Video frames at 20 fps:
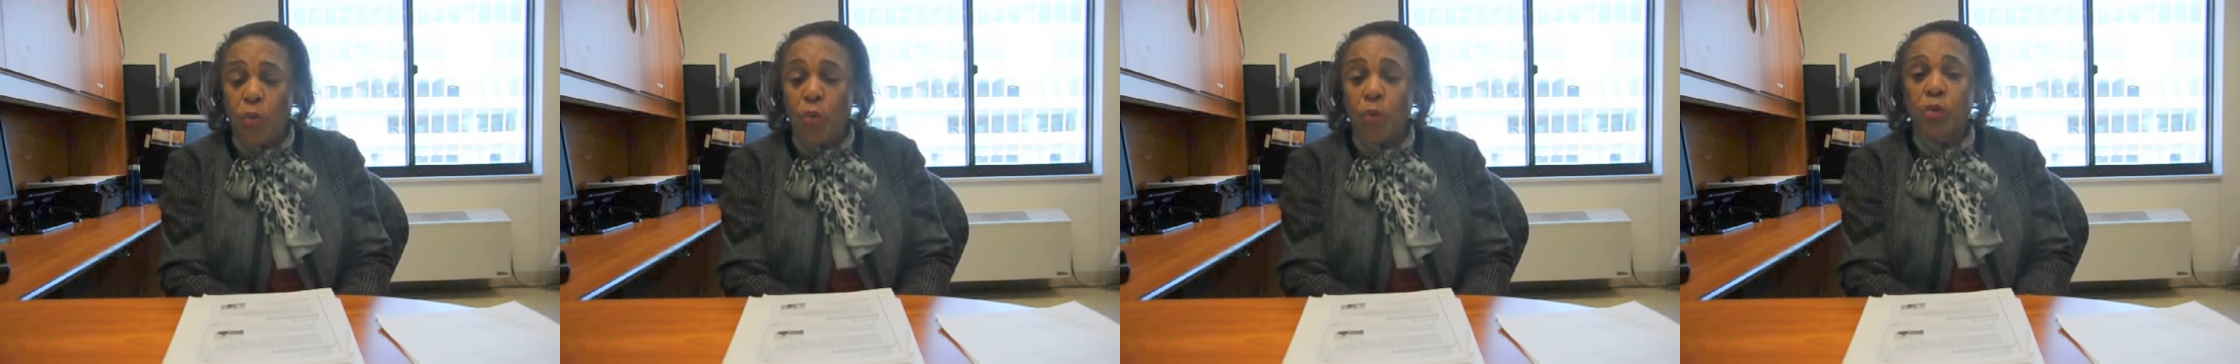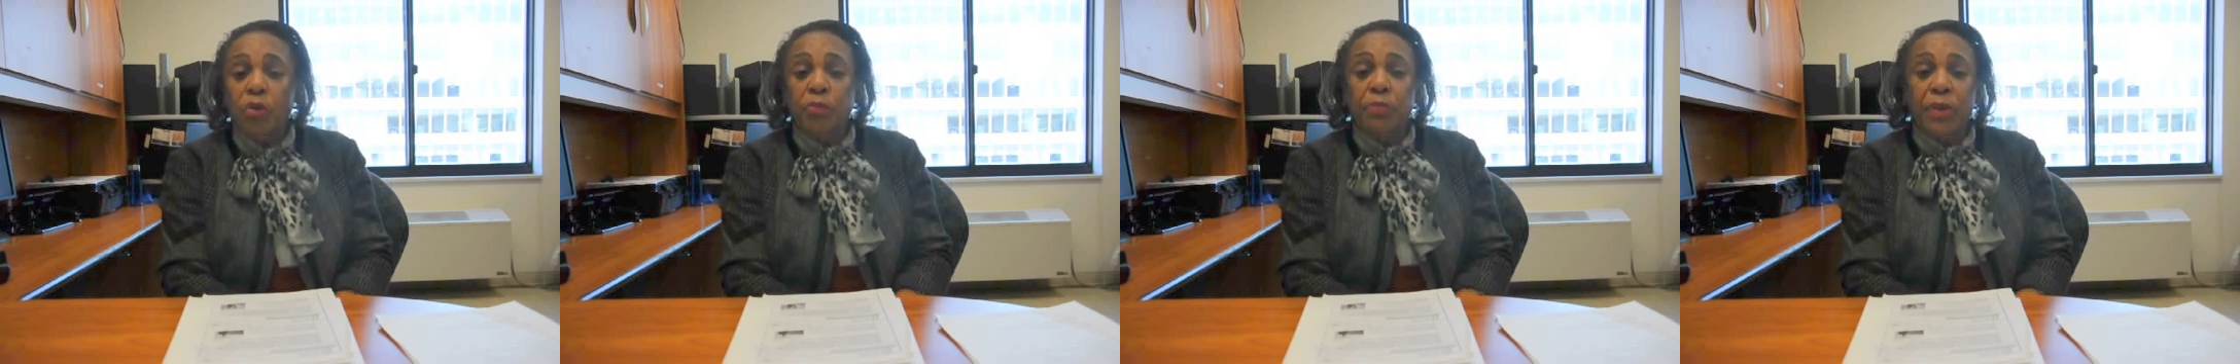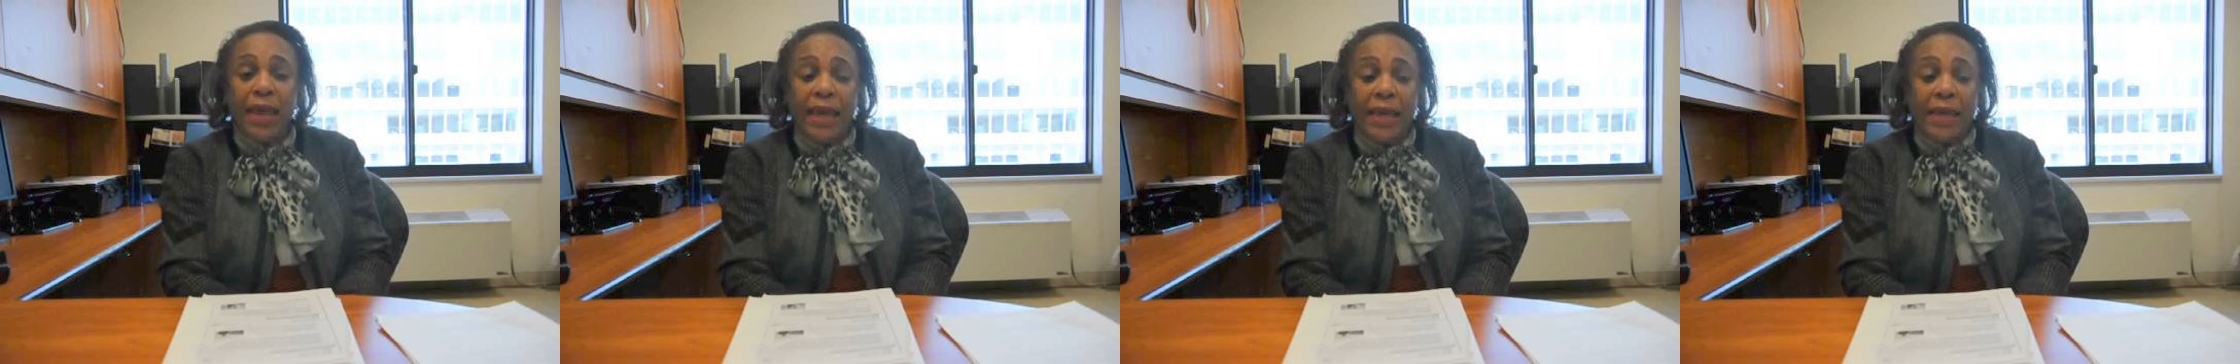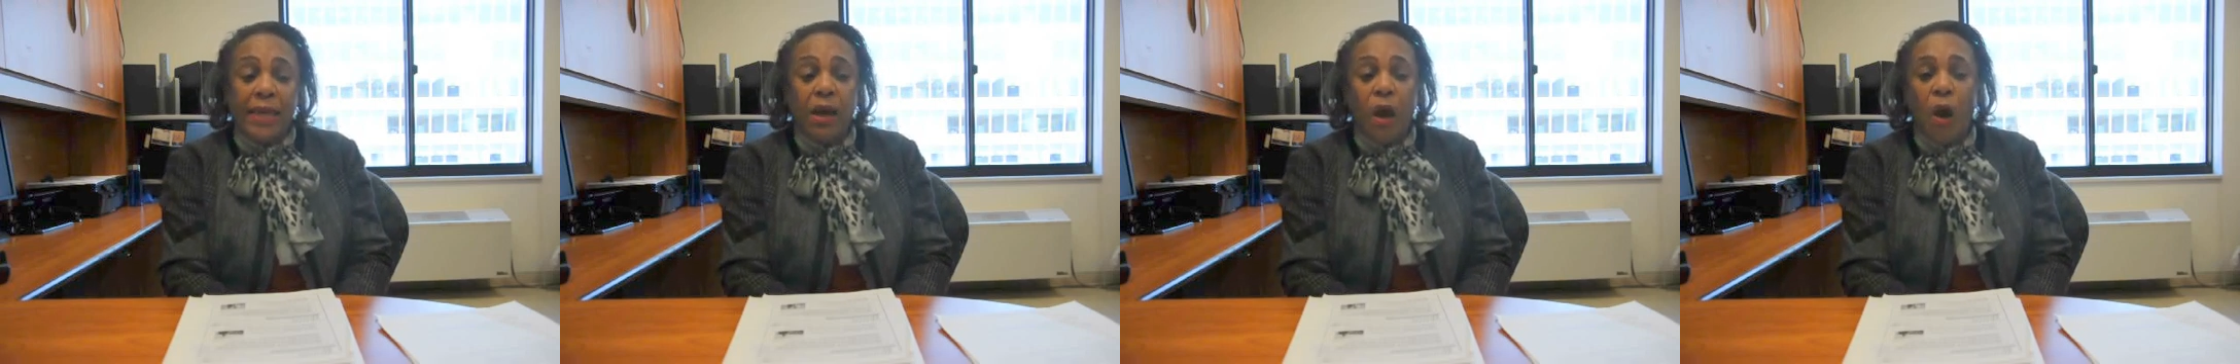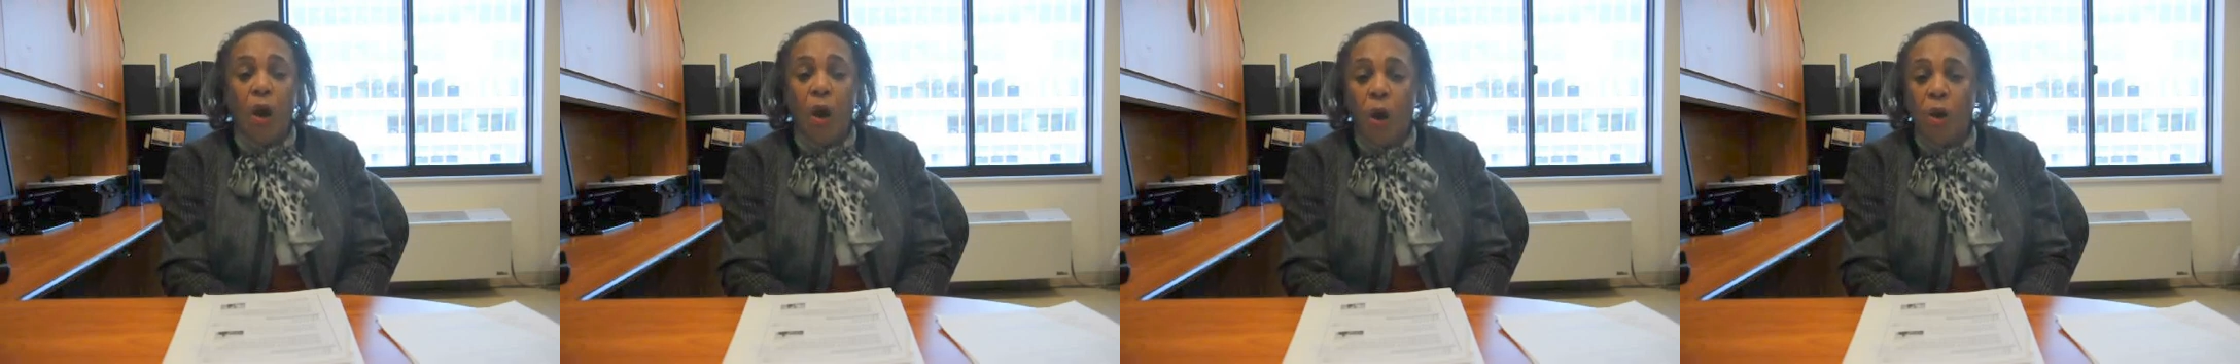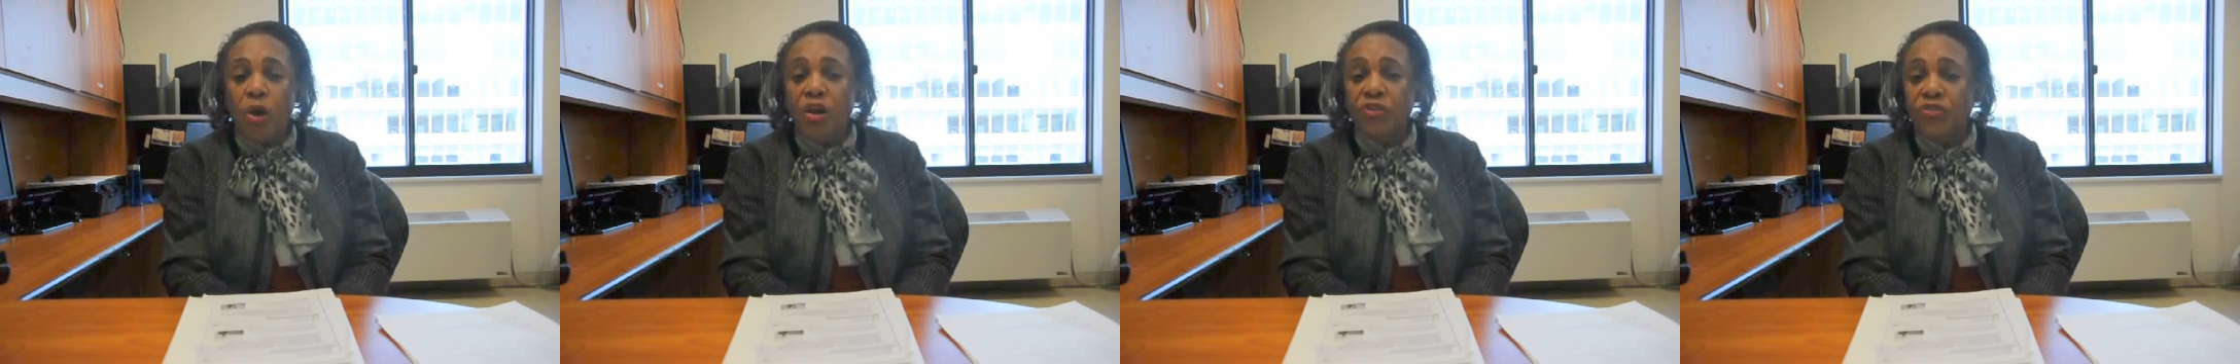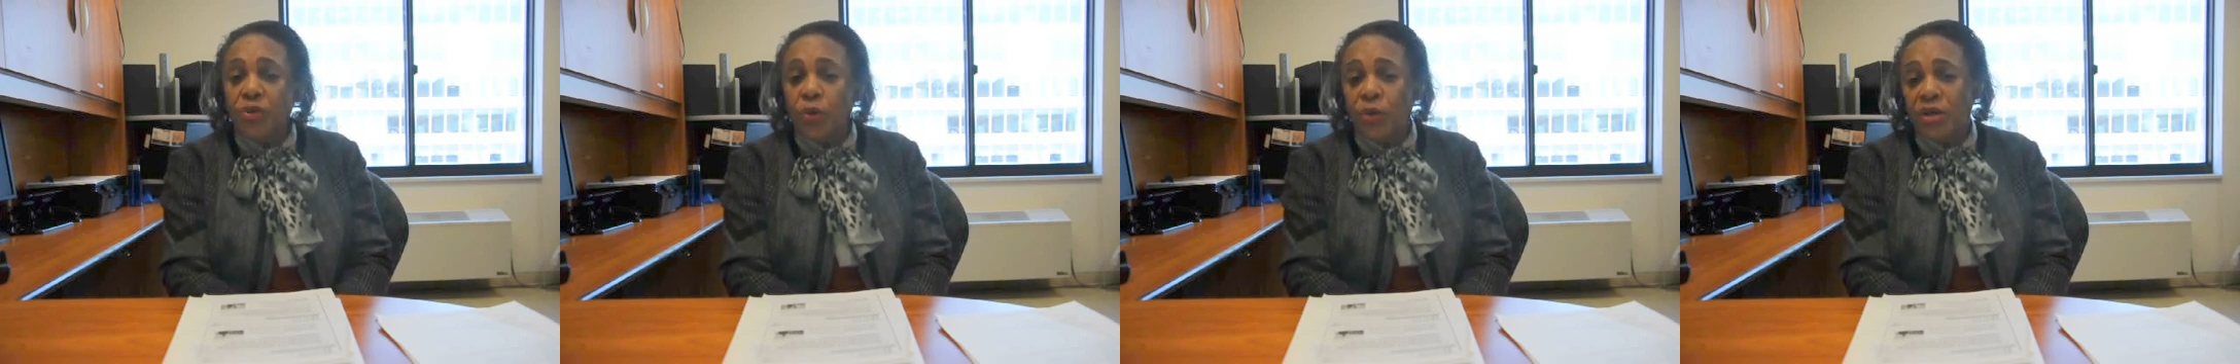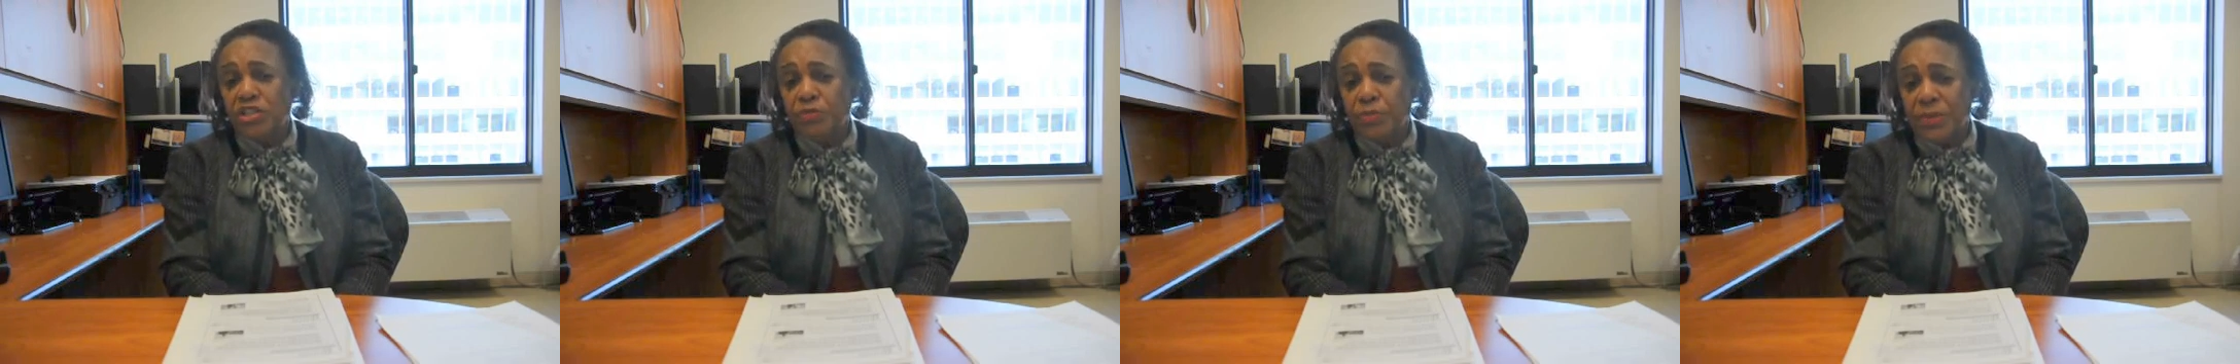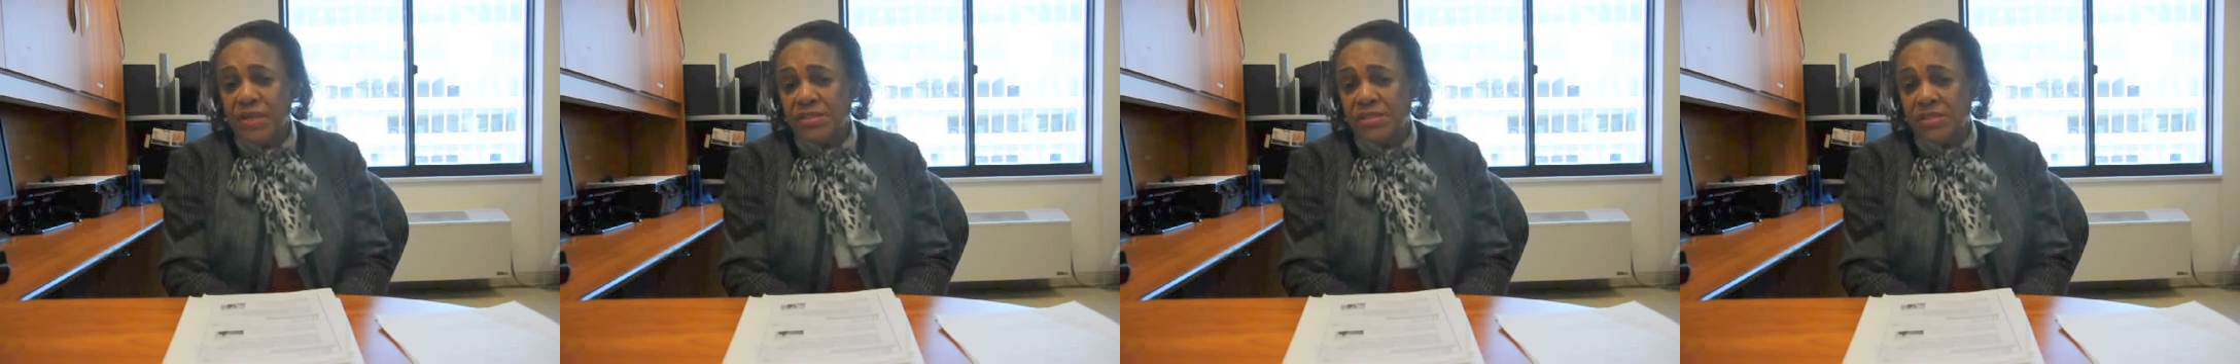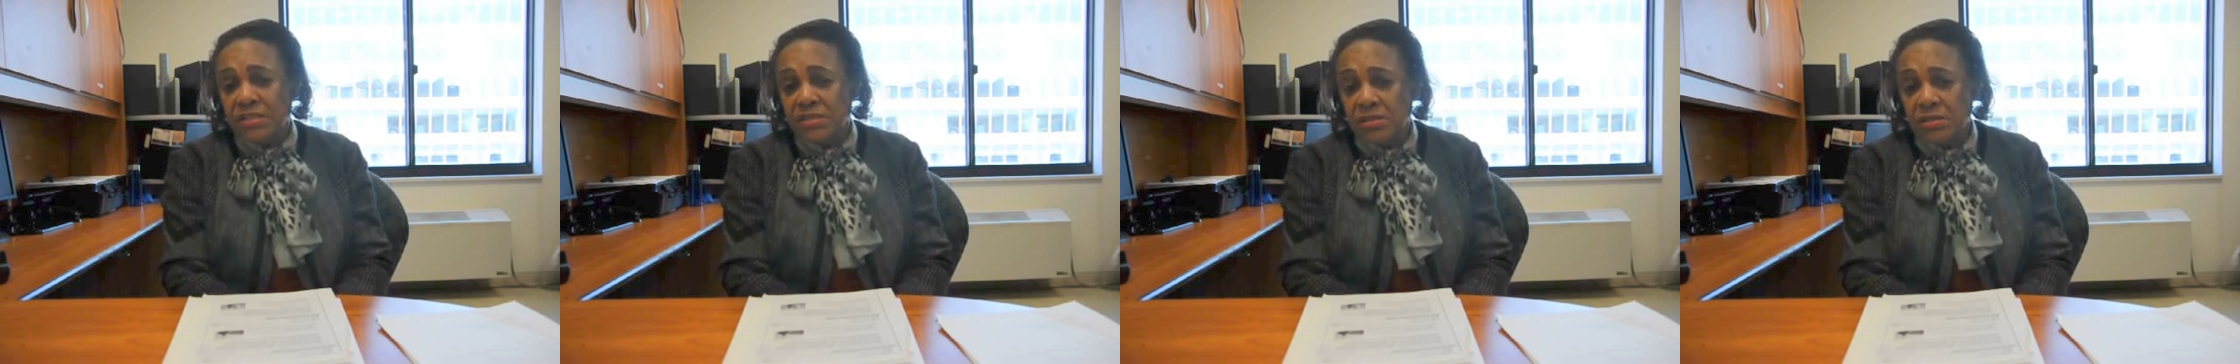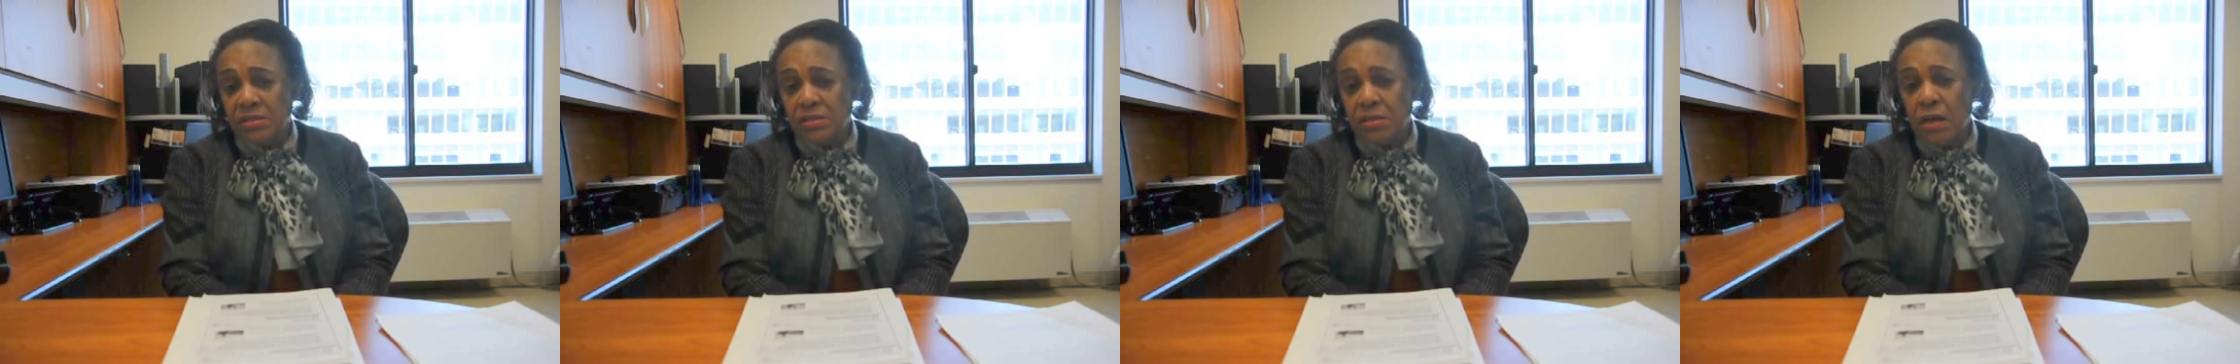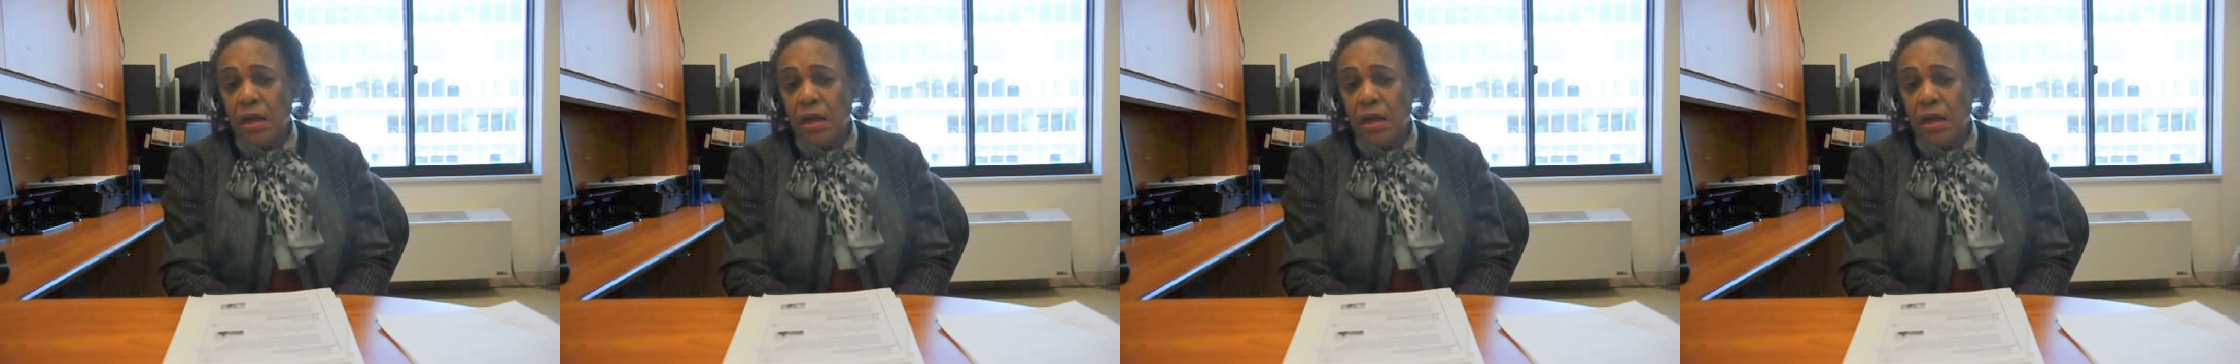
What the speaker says: will pay all of your expenses.